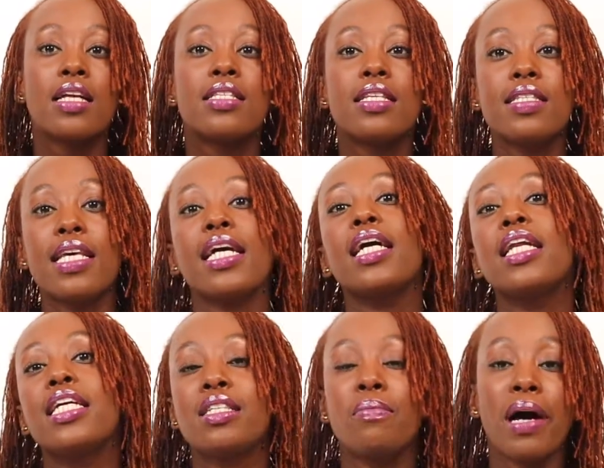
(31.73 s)
The
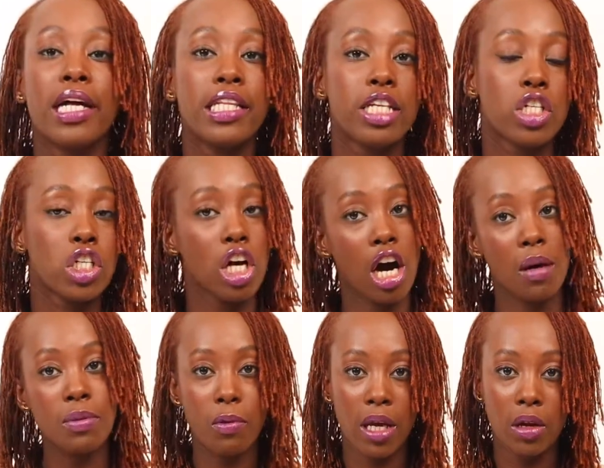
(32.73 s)
second is about the
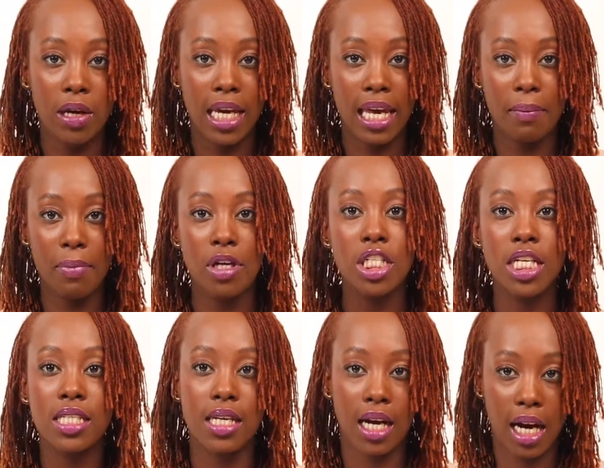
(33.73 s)
shops where you can
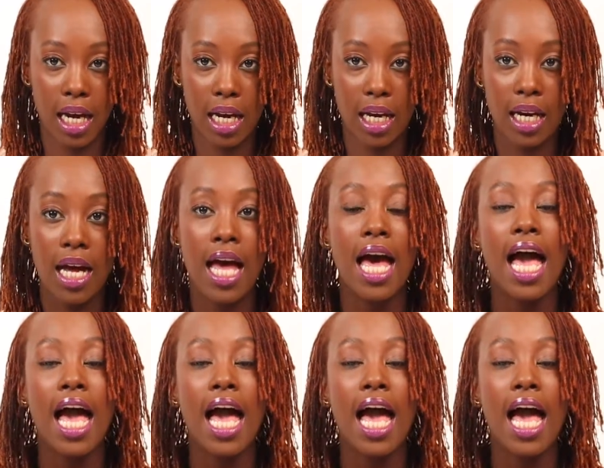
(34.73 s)
purchase the color.